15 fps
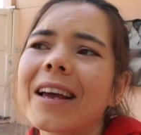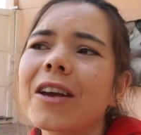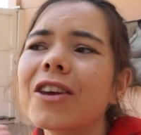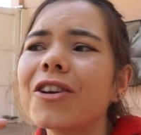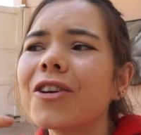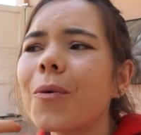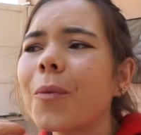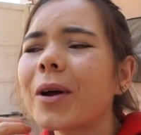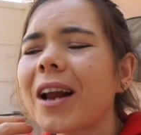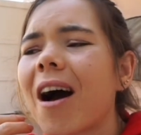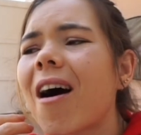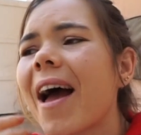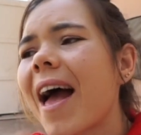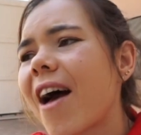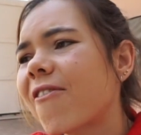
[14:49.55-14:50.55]
Like, you know, when
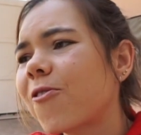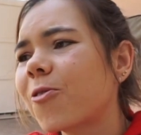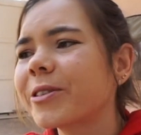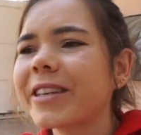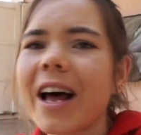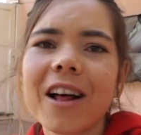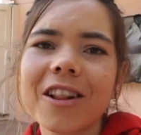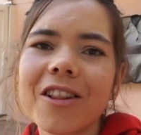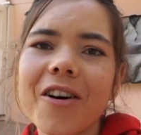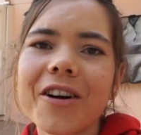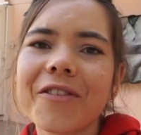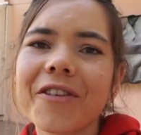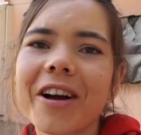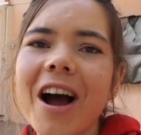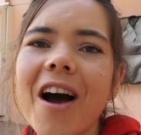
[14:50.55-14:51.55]
our hair falls out a
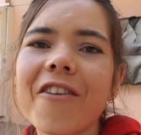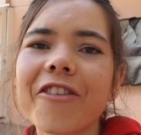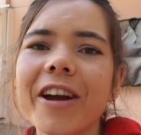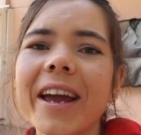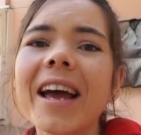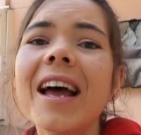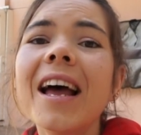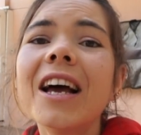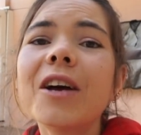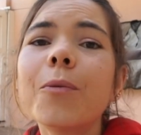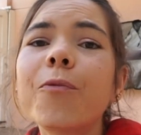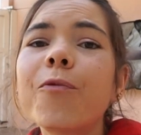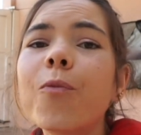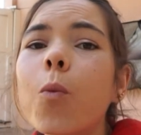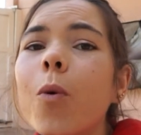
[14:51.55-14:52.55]
lot in recovery,
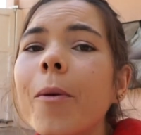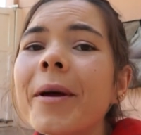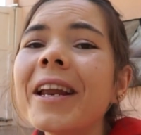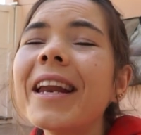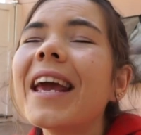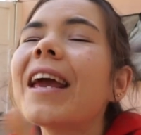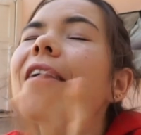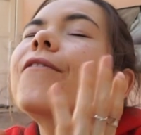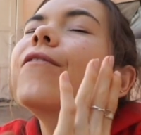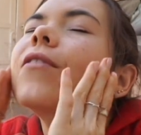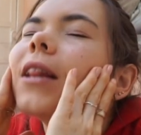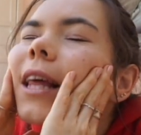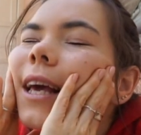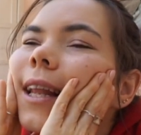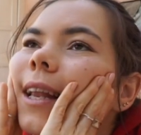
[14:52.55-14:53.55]
women if
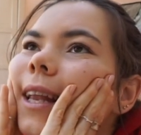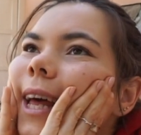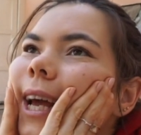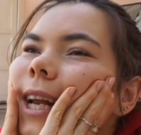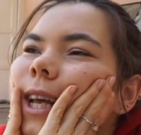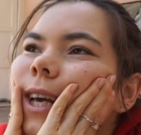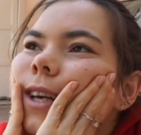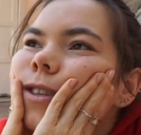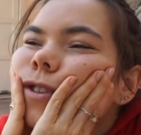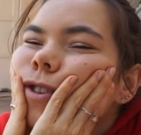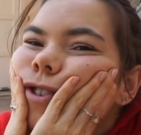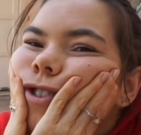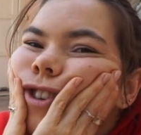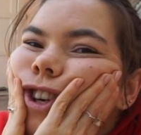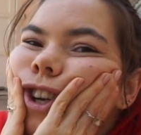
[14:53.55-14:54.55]
like
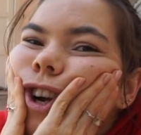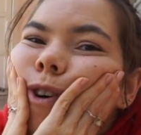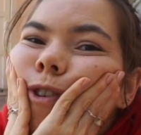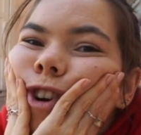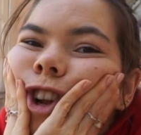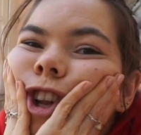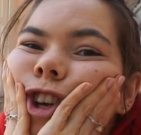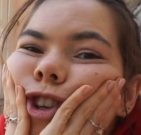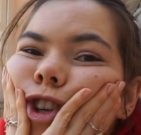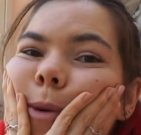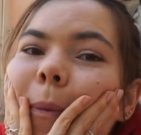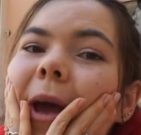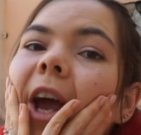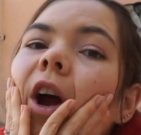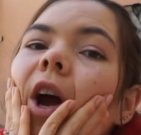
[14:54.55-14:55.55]
ladies you don't want to lose
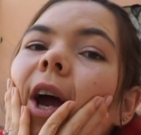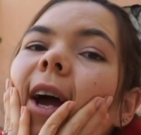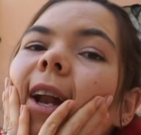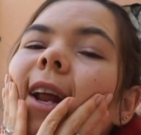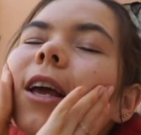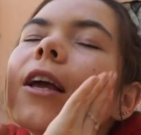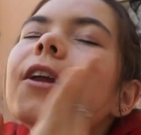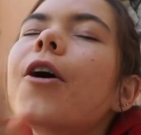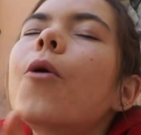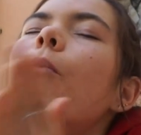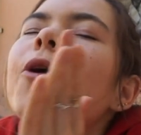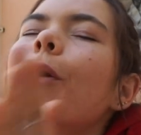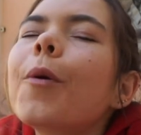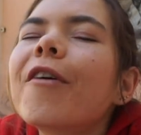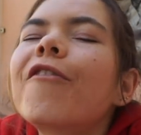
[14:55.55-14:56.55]
your period you
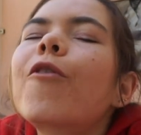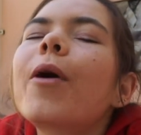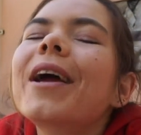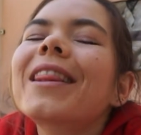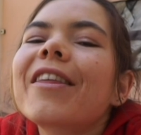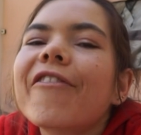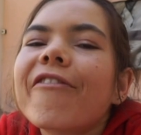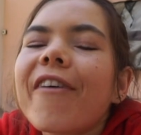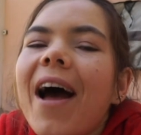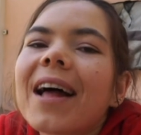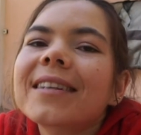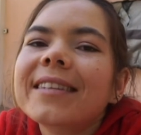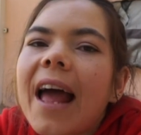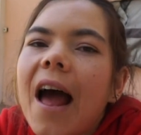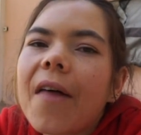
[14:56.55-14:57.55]
don't want to avoid the
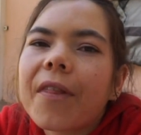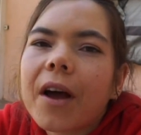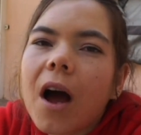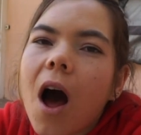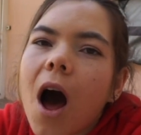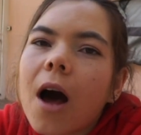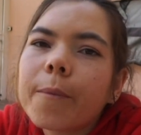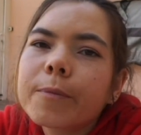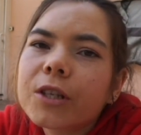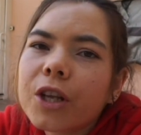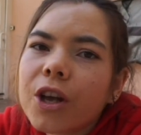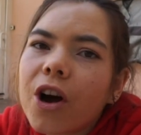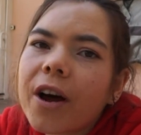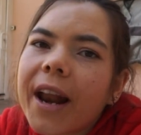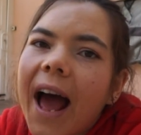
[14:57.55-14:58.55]
fats and the carbs
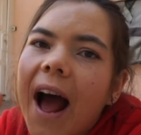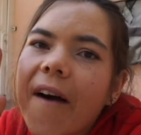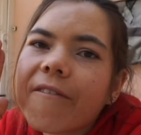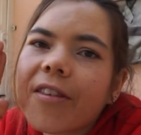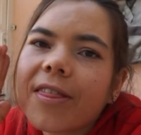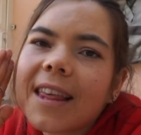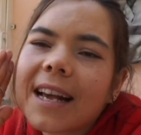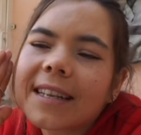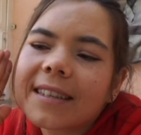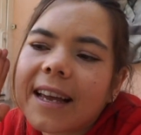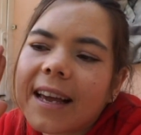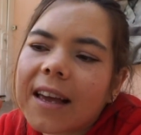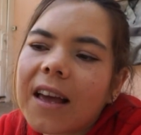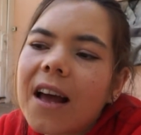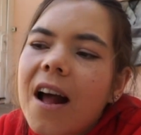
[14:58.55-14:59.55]
so you got to have the things
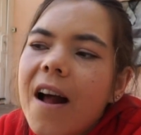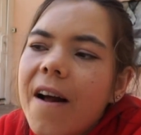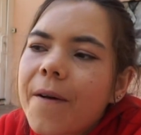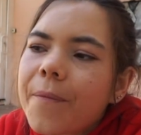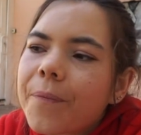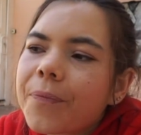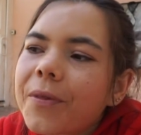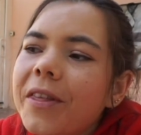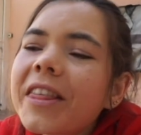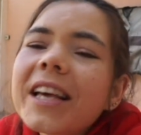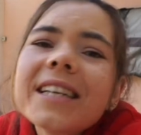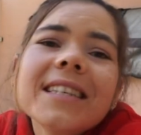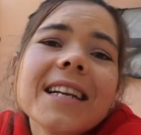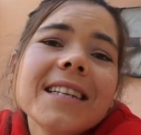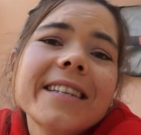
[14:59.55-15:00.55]
like the
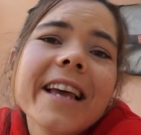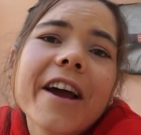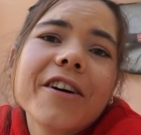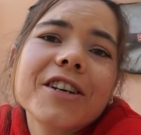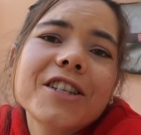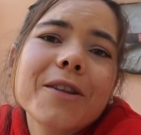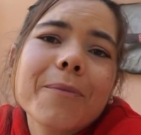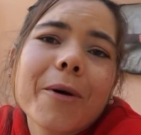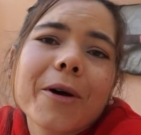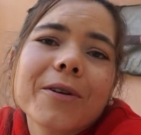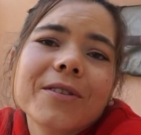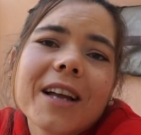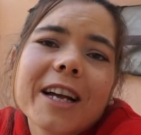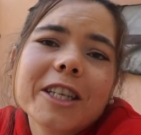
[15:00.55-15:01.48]
things that scare us the most.